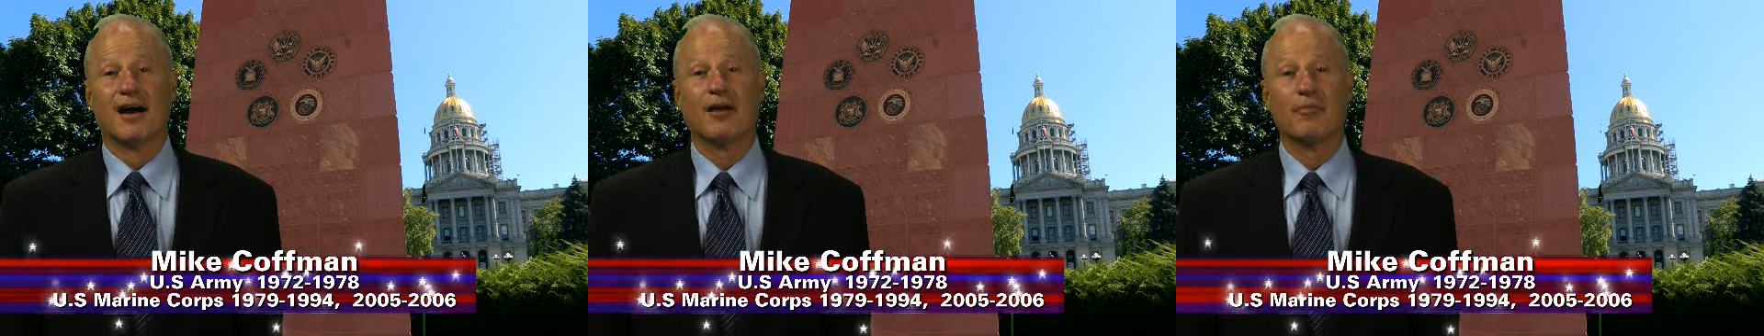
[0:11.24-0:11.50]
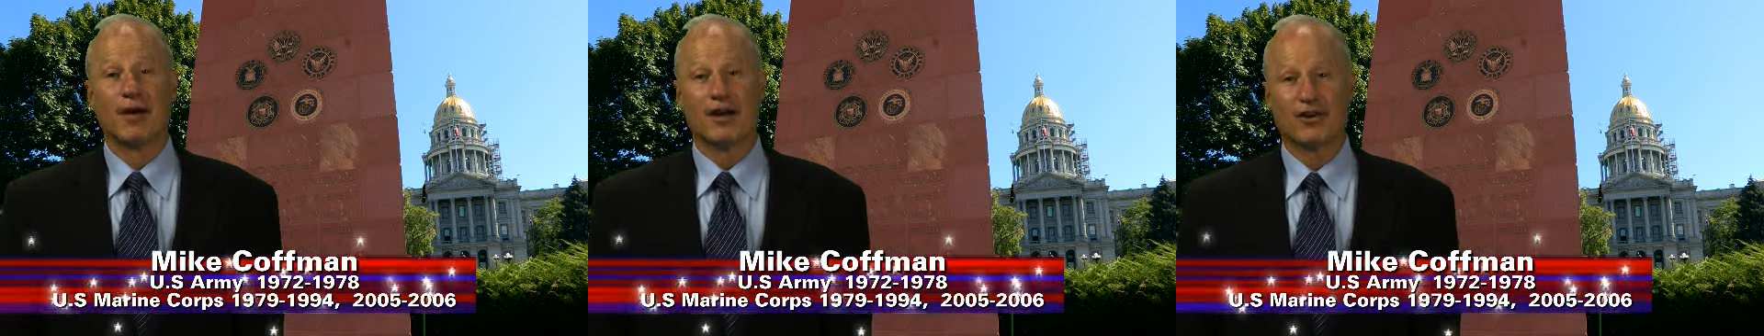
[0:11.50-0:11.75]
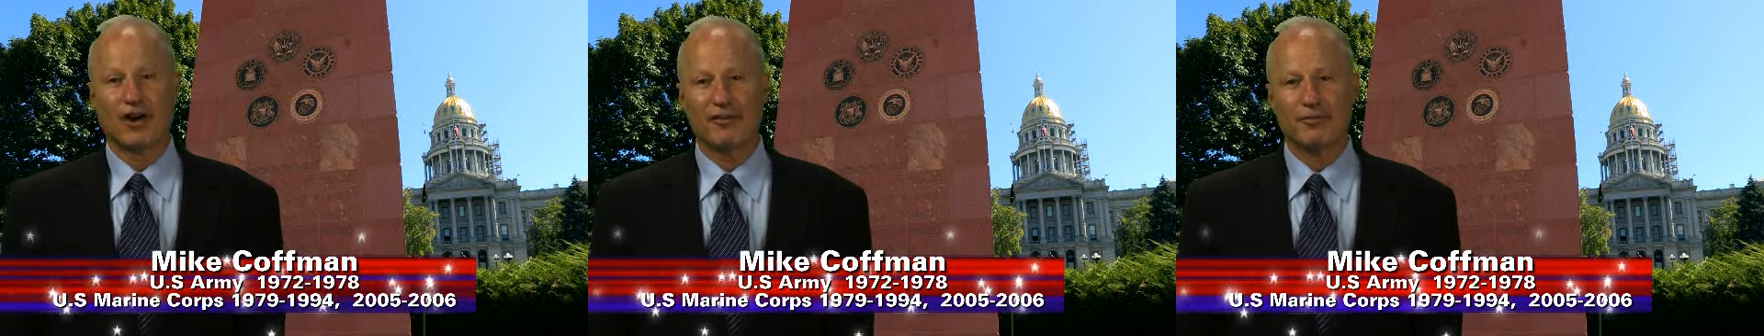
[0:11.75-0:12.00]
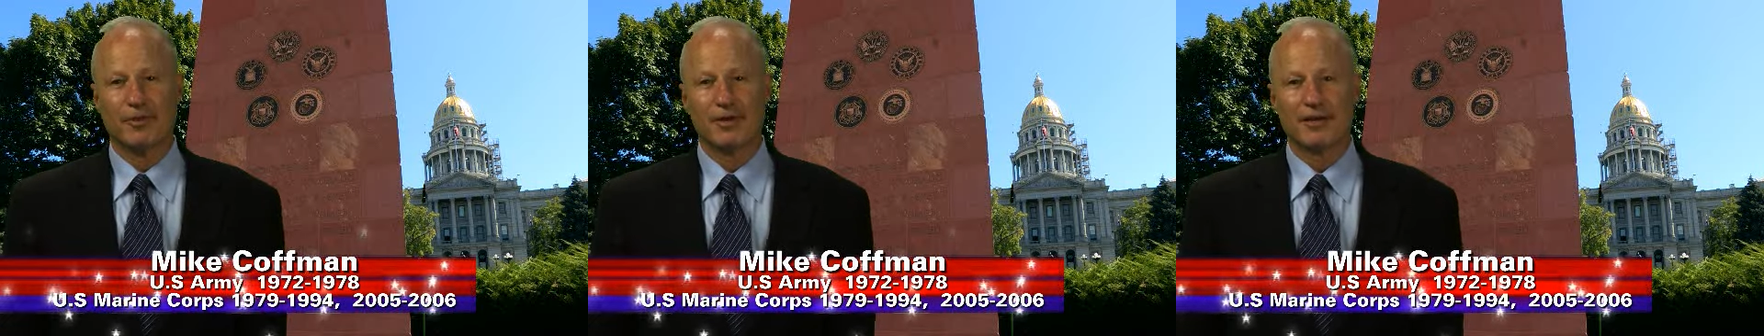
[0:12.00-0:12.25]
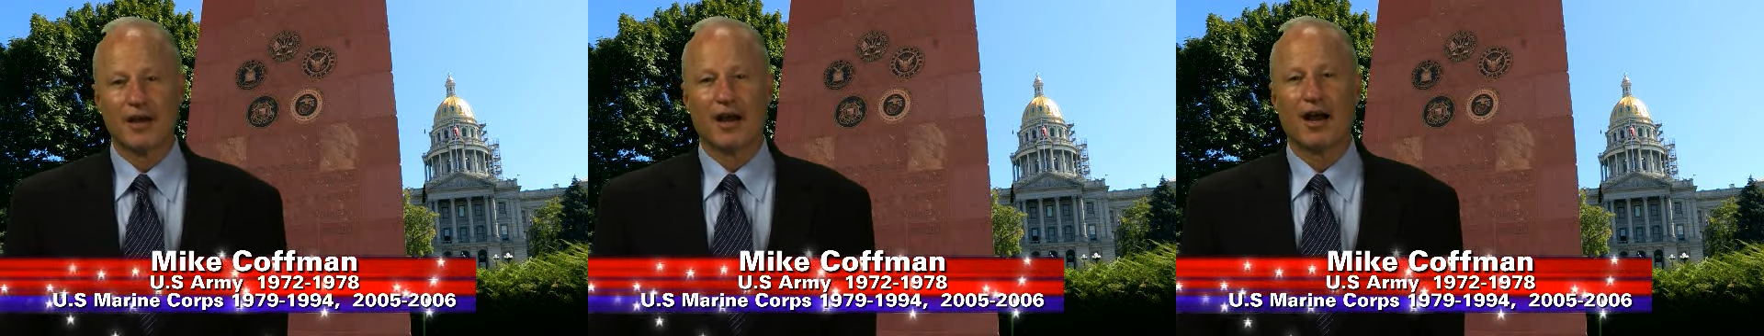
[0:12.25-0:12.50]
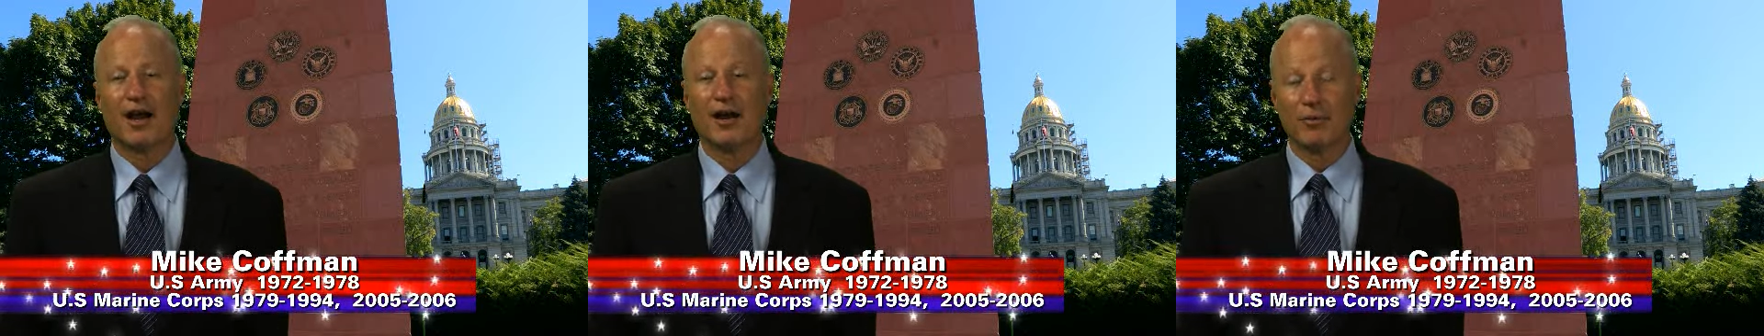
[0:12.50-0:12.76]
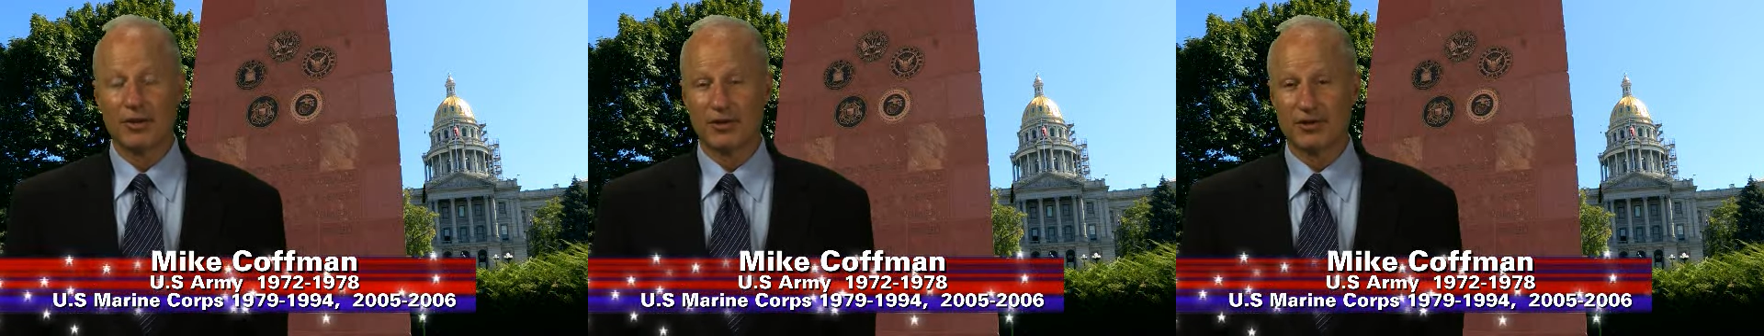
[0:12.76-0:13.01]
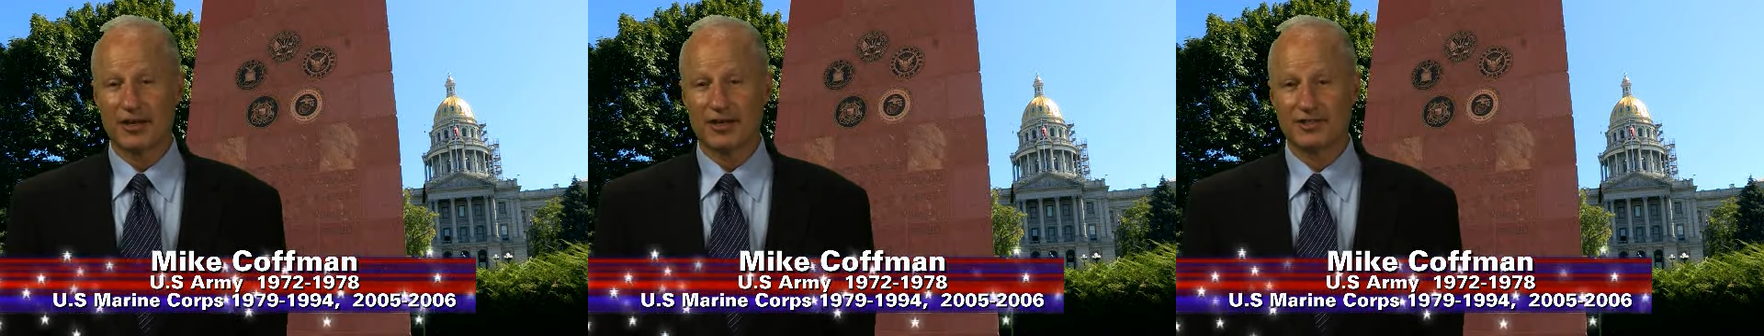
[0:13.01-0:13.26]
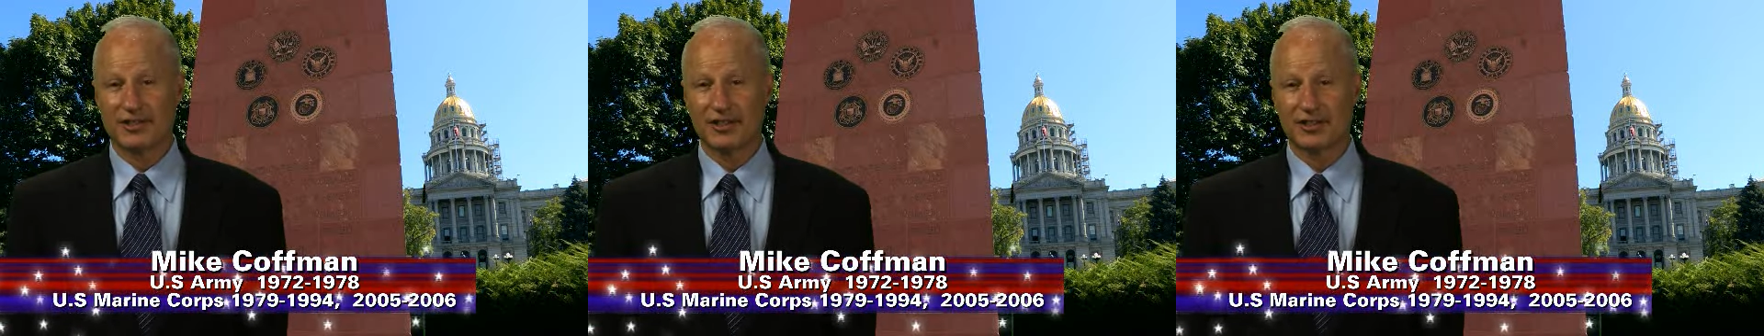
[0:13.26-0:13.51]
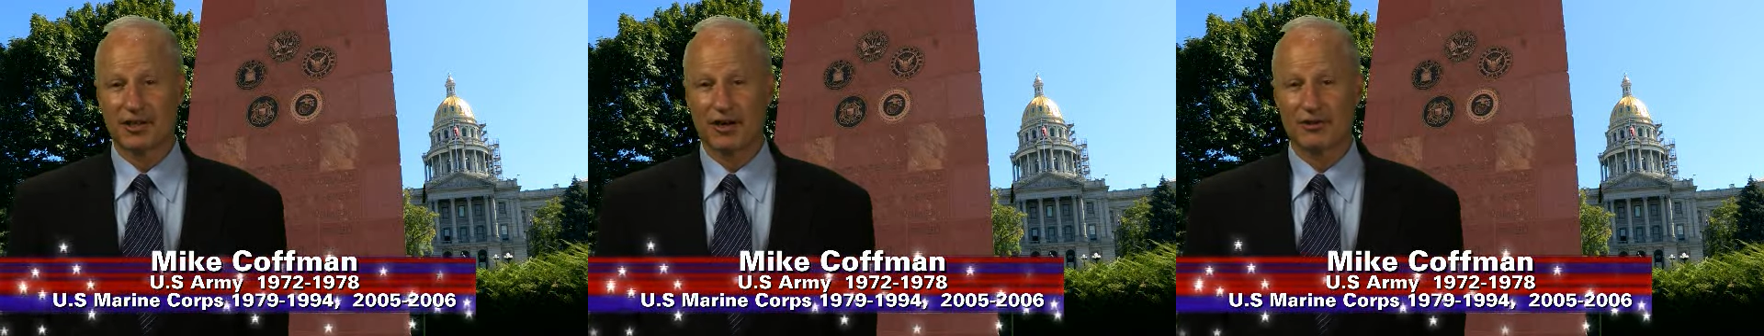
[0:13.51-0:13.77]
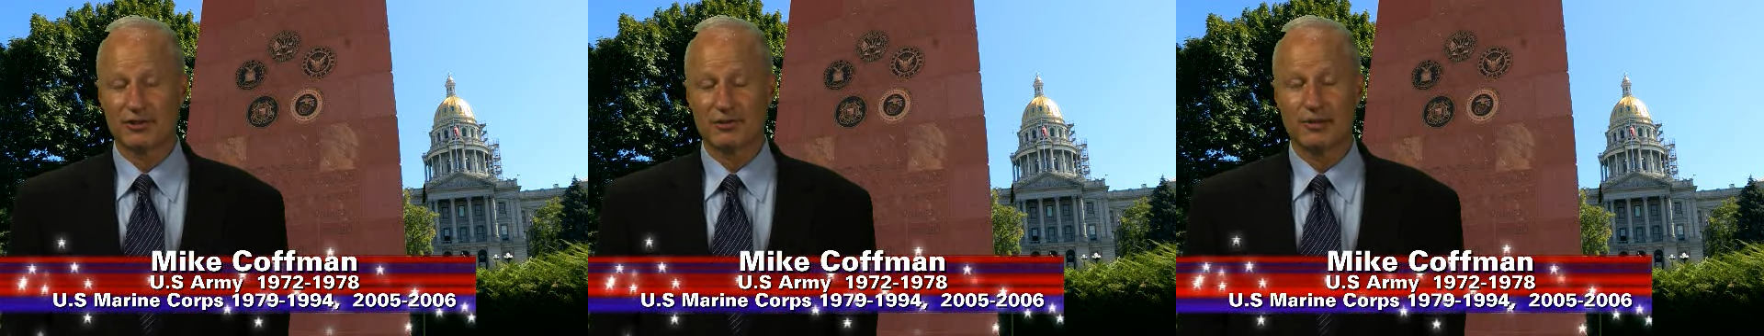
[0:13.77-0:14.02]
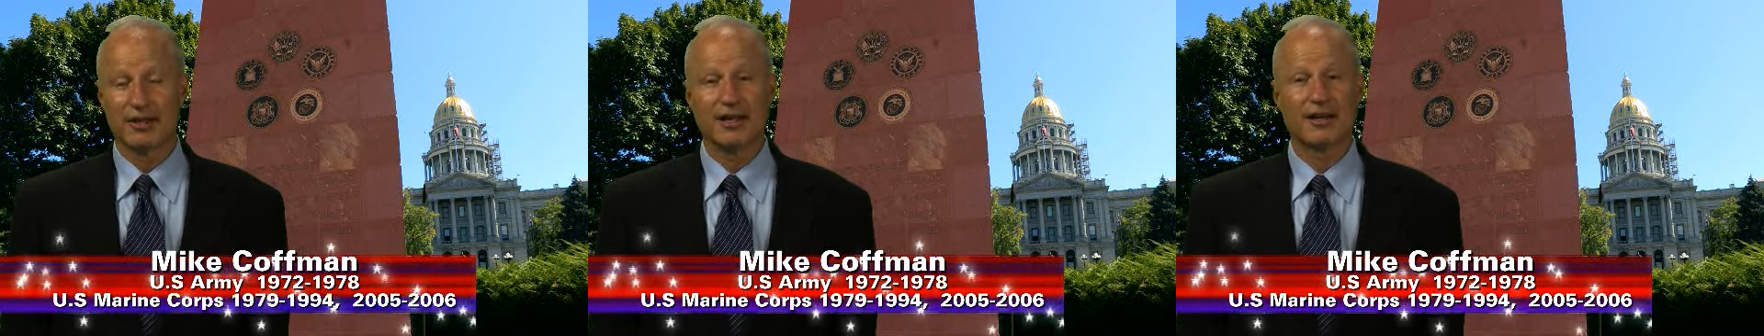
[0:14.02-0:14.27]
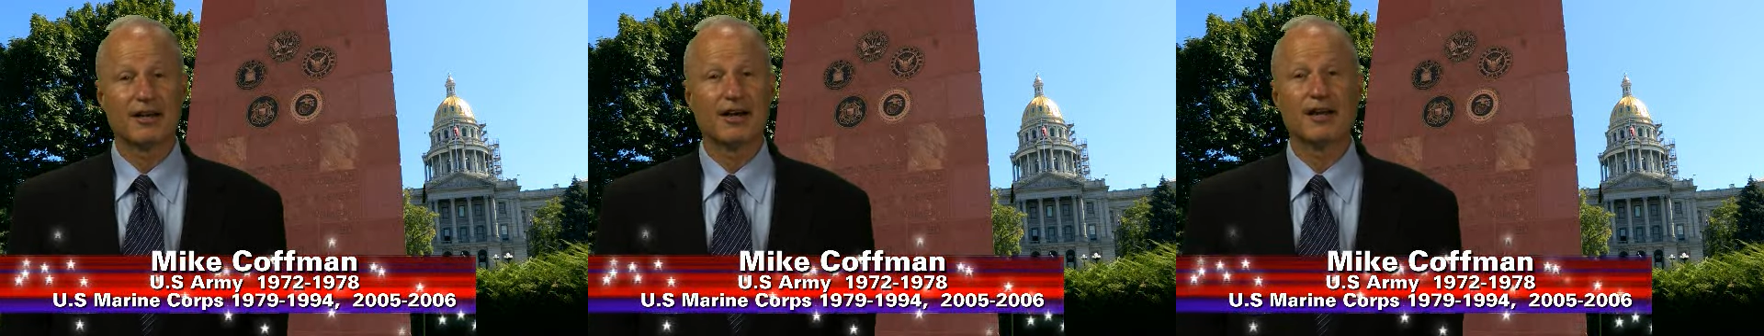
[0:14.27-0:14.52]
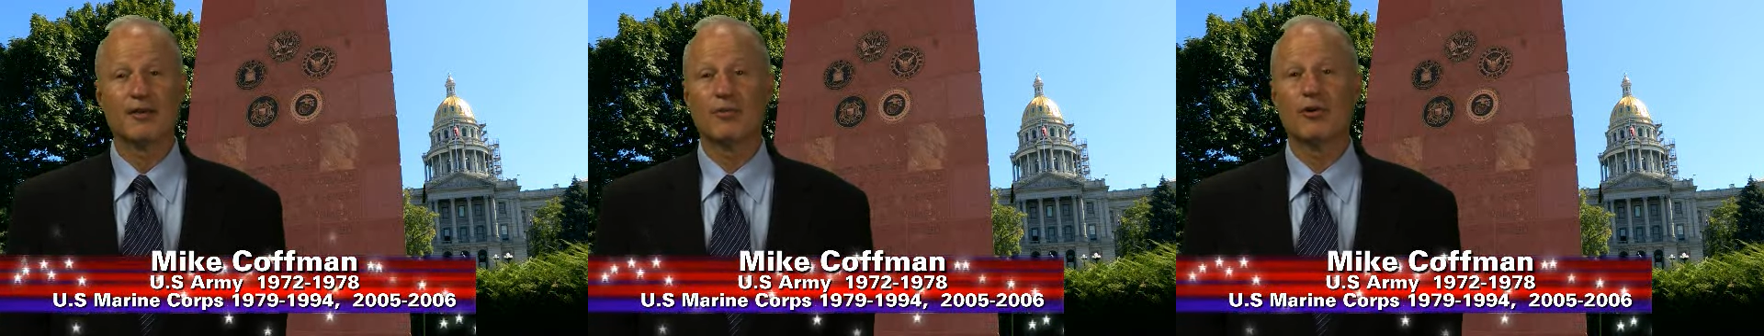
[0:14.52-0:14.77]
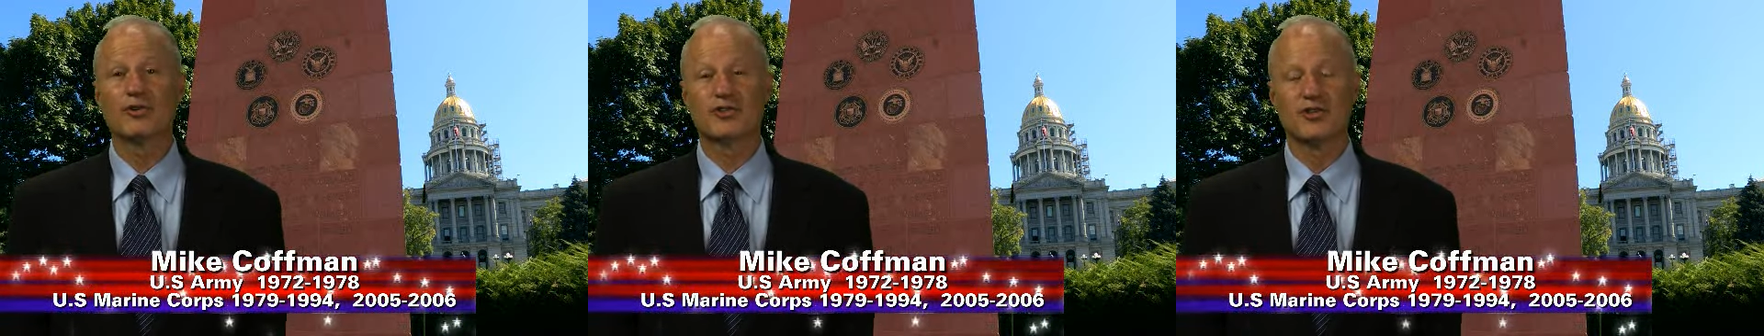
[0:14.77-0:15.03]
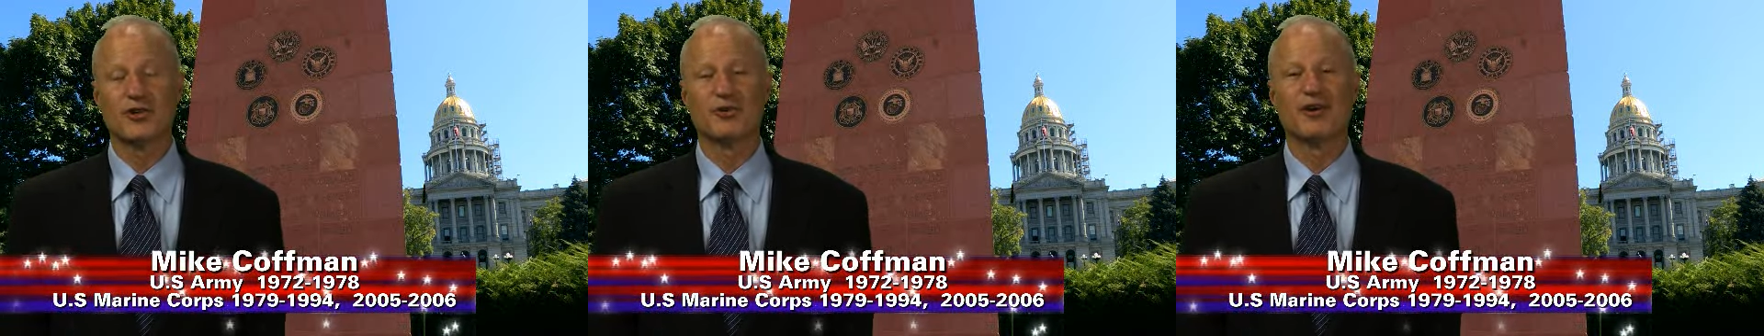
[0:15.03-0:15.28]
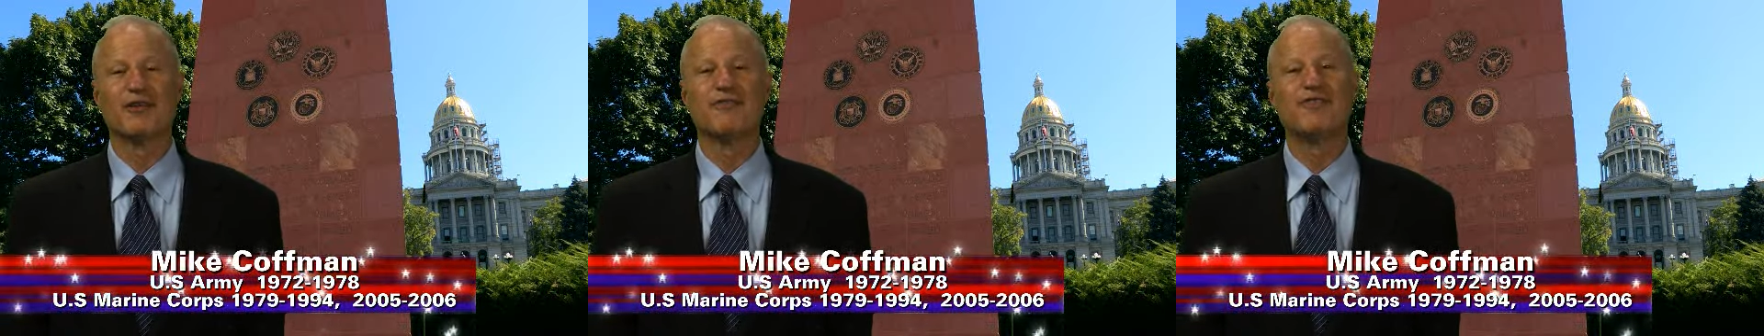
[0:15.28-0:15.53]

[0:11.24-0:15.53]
I'm Mike Hoffman. I'm a United States Congressman, and I am also a